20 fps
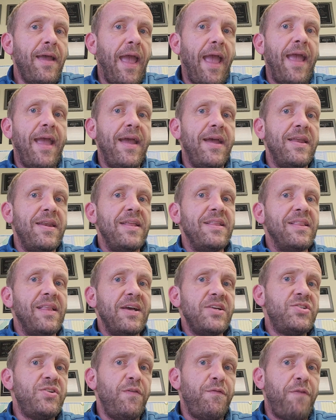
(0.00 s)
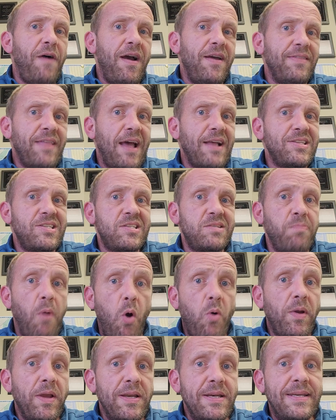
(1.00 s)
And unless you find that
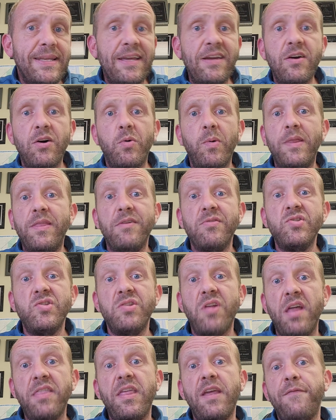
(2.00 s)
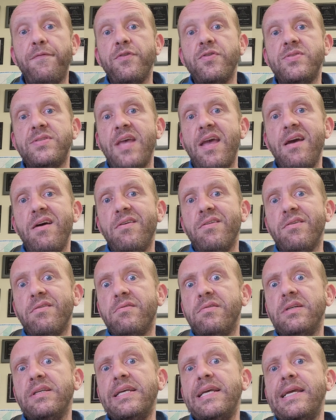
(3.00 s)
smoking deal when there's nothing for sale,
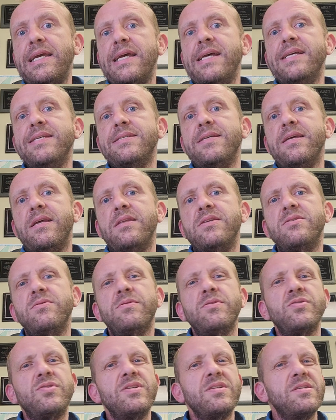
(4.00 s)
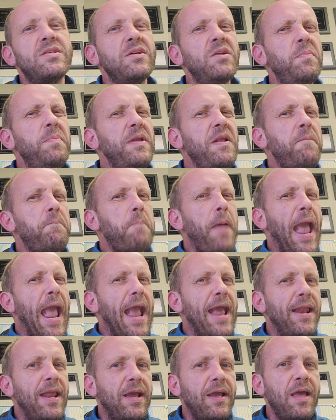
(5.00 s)
there really isn't. So there's this little bit of
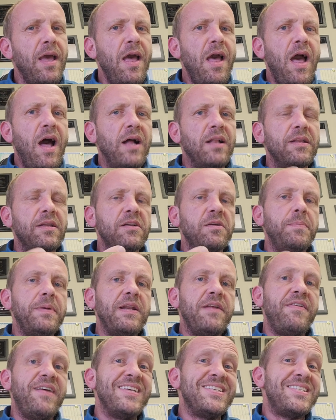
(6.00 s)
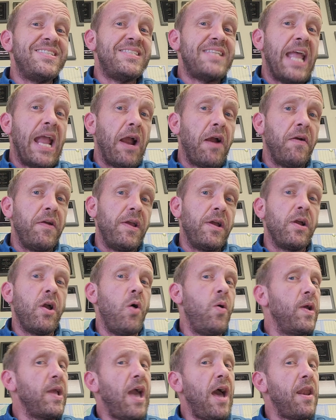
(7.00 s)
panic, a little bit of hysteria
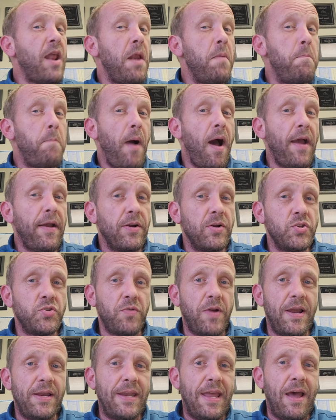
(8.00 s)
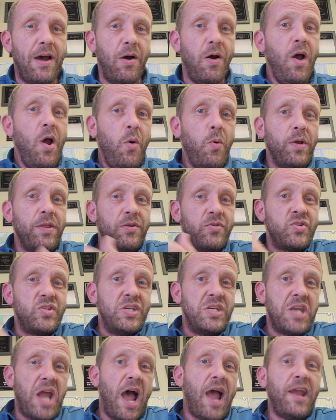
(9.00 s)
going on on buyers right now, where there's
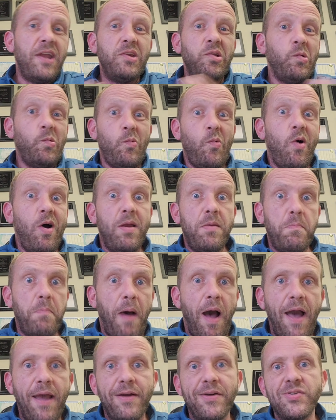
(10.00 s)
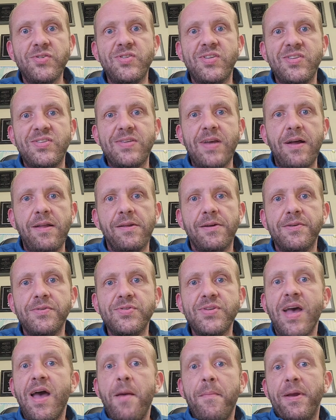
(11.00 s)
nine to one buyers to
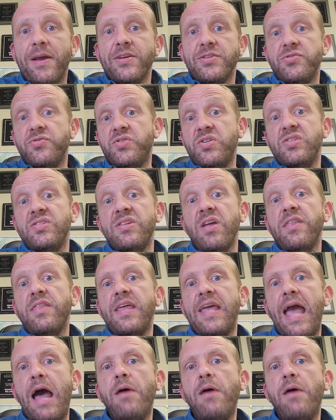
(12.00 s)
sellers because there's just nothing